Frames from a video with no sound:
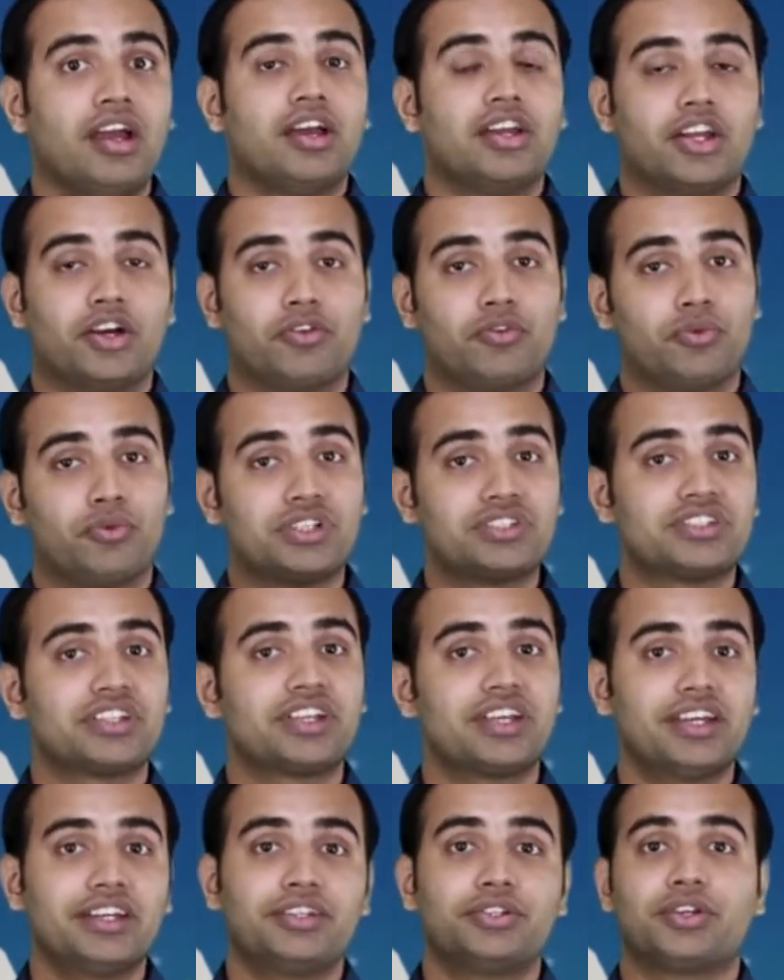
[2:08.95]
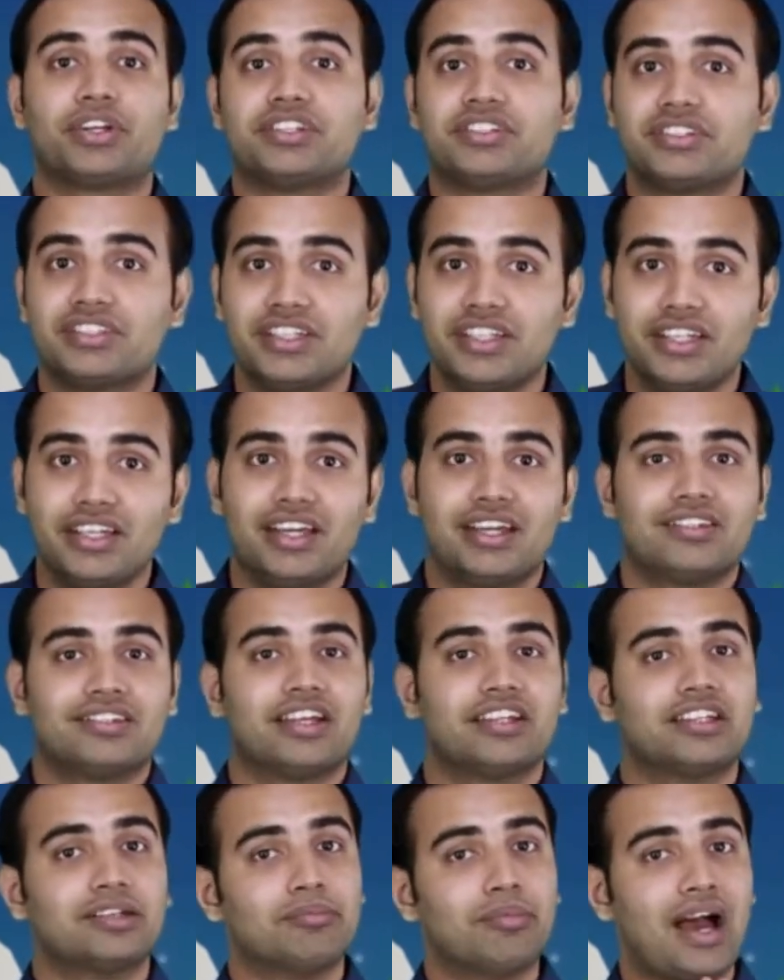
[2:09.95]
Now, once again, you can see
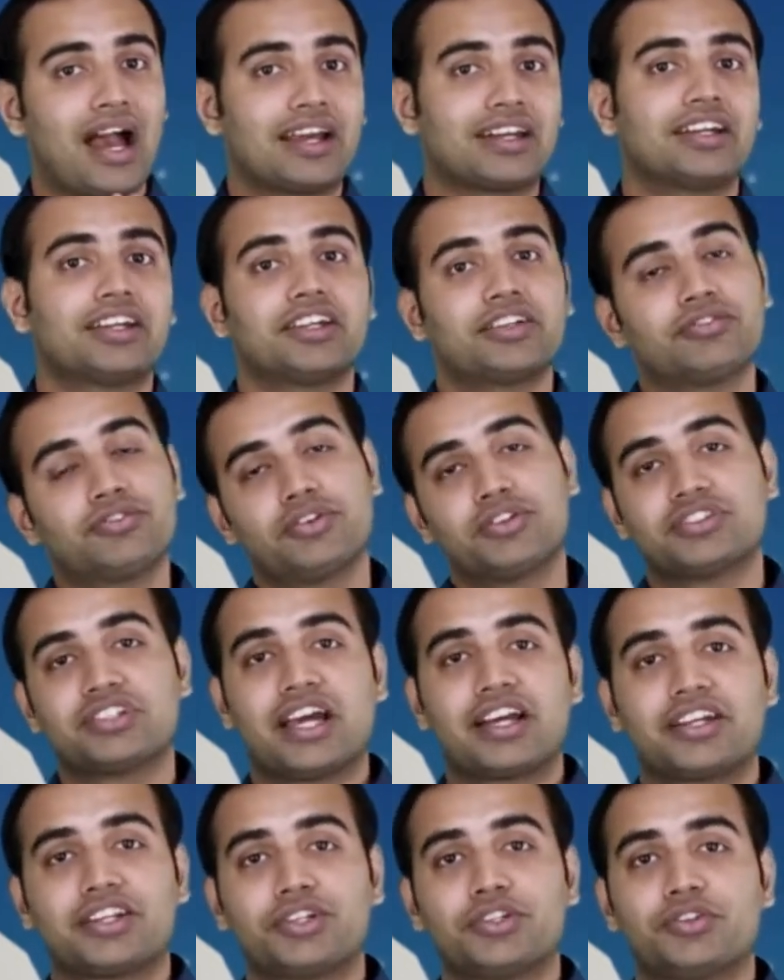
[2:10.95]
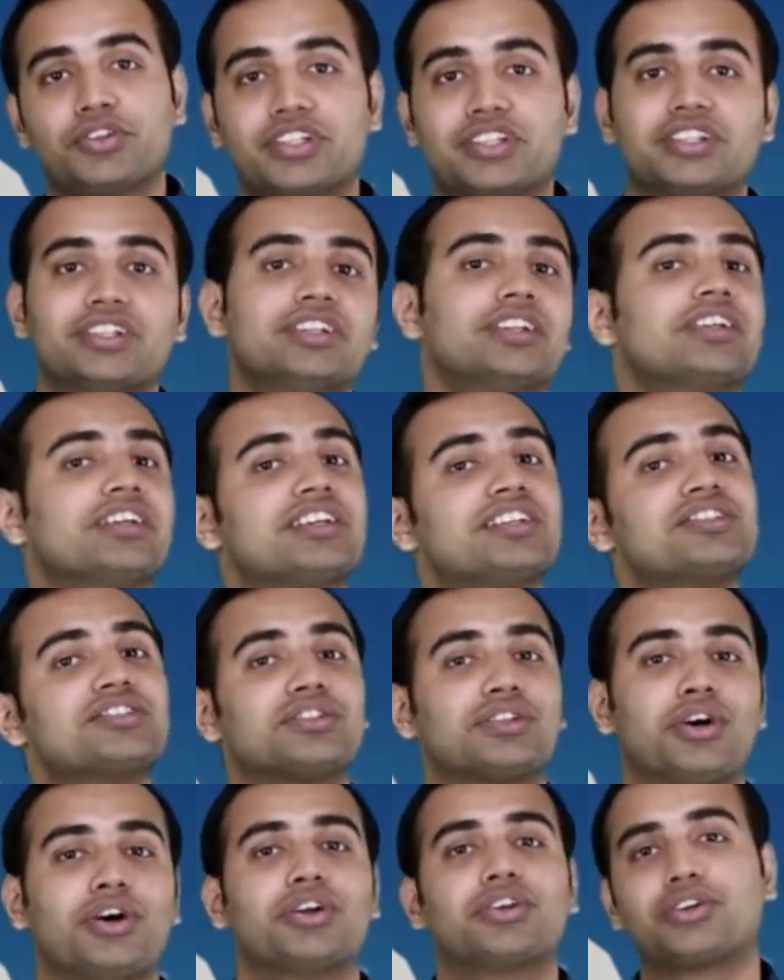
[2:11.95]
that the magnetic force acting over here is
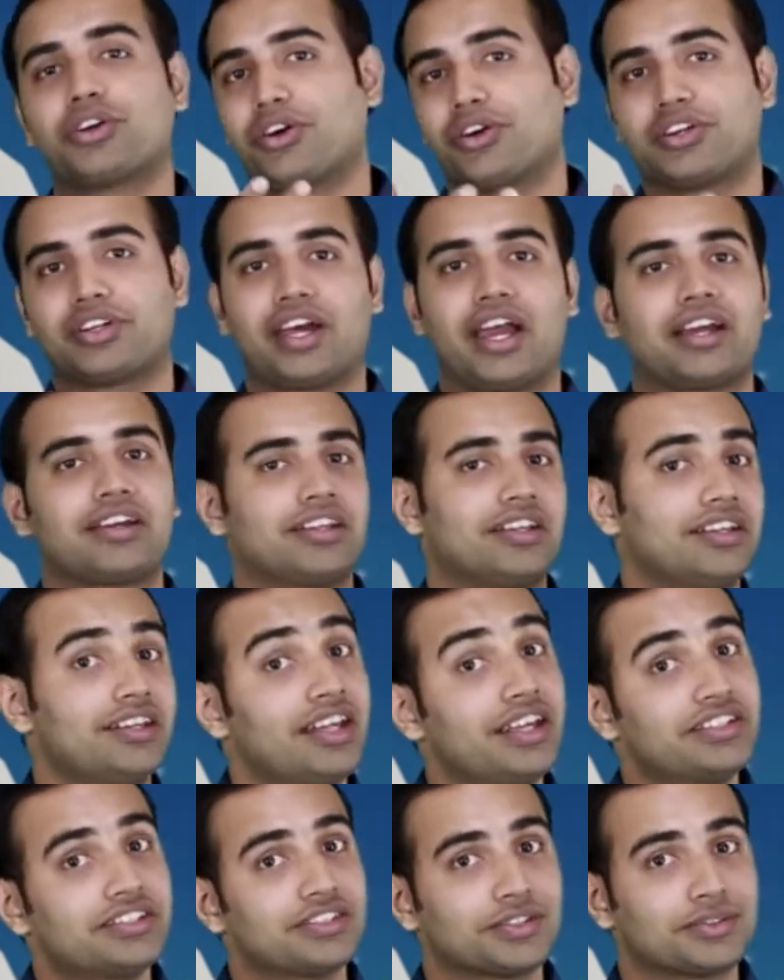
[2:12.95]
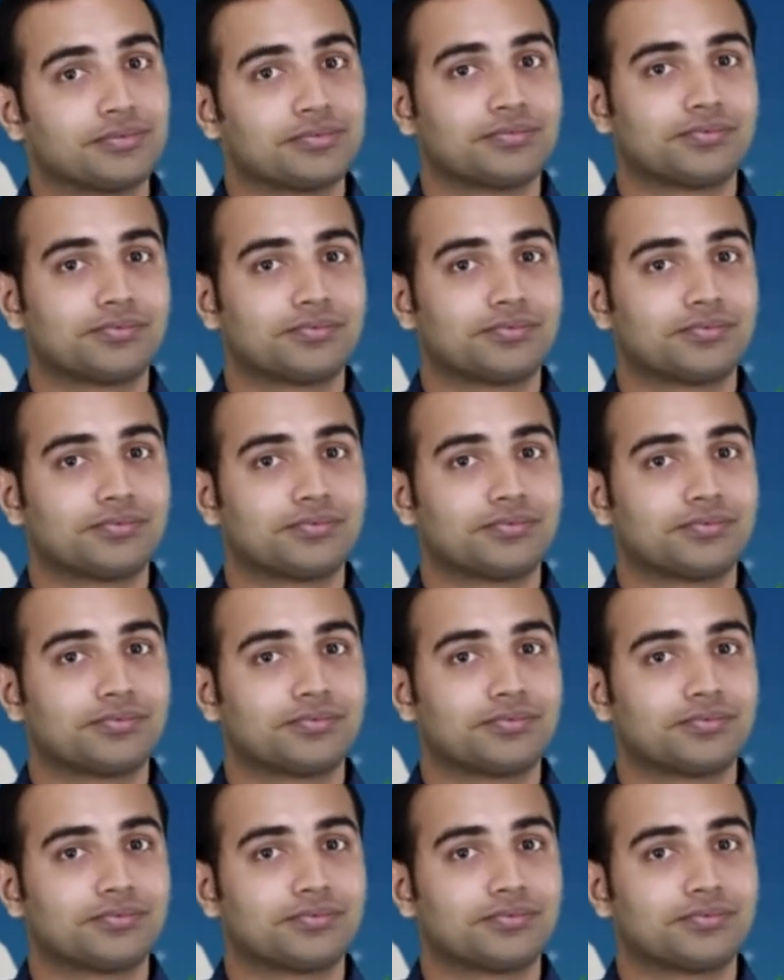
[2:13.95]
non-contact in nature.